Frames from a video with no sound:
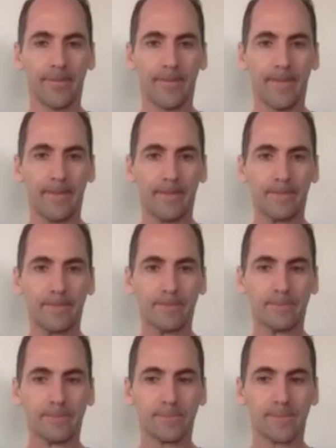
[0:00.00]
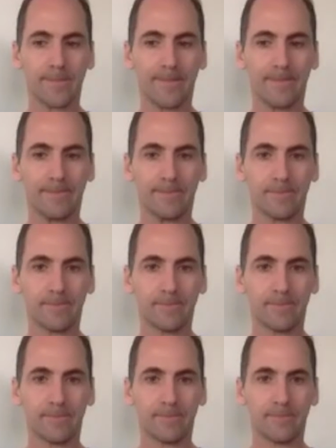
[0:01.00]

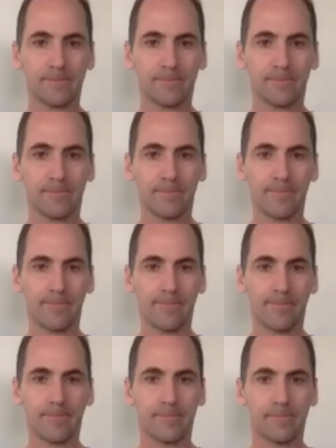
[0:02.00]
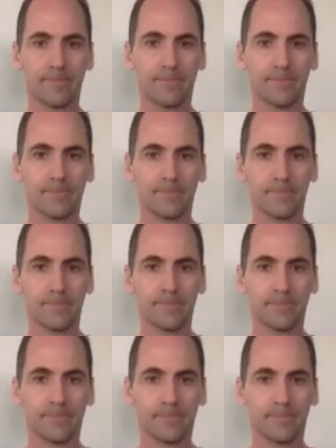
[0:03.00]

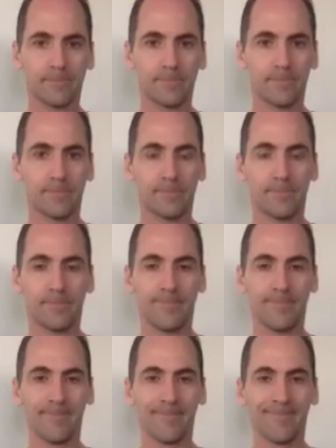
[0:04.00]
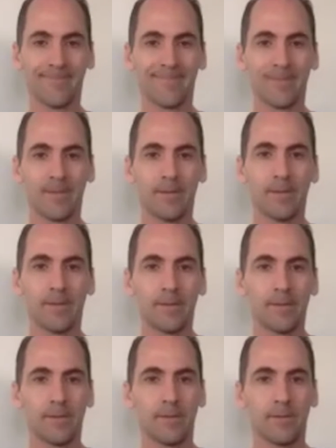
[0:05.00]

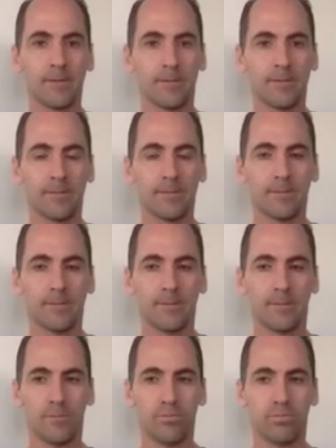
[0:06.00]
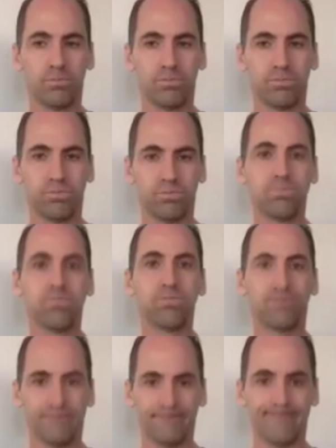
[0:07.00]
No words are spoken by the person on screen.